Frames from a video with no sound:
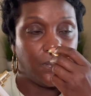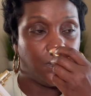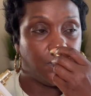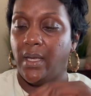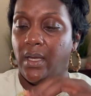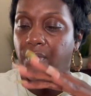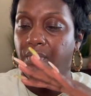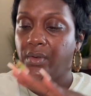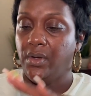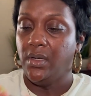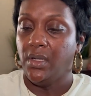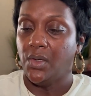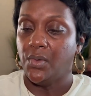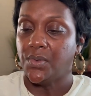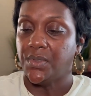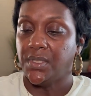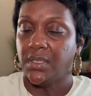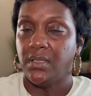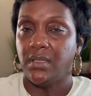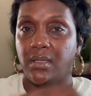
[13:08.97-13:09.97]
Now the
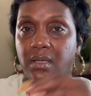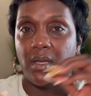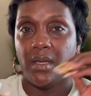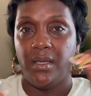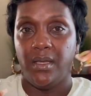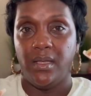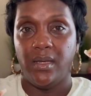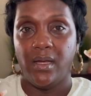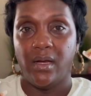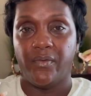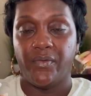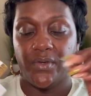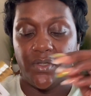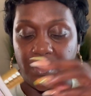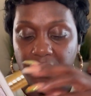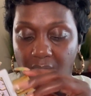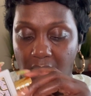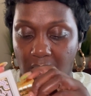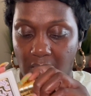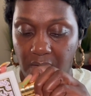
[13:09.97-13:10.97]
notes in Cahiers
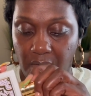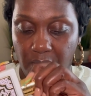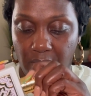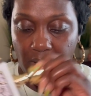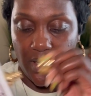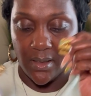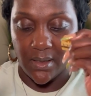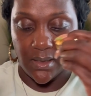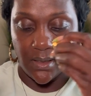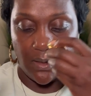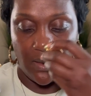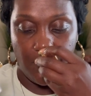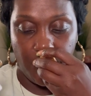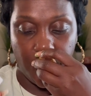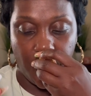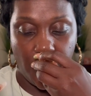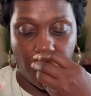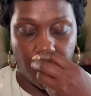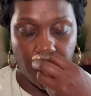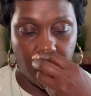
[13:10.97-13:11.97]
d'Alfresson, you got some
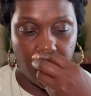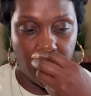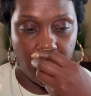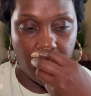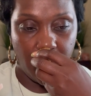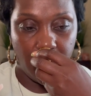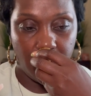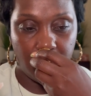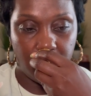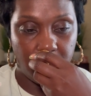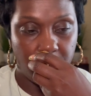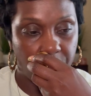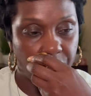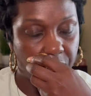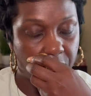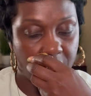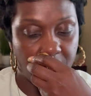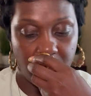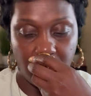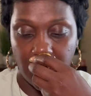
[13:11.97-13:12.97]
coconut,
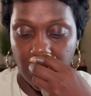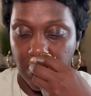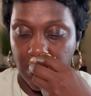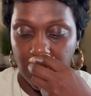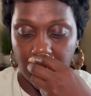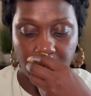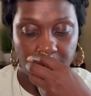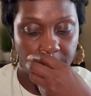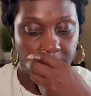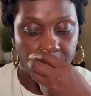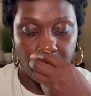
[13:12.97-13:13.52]
citruses,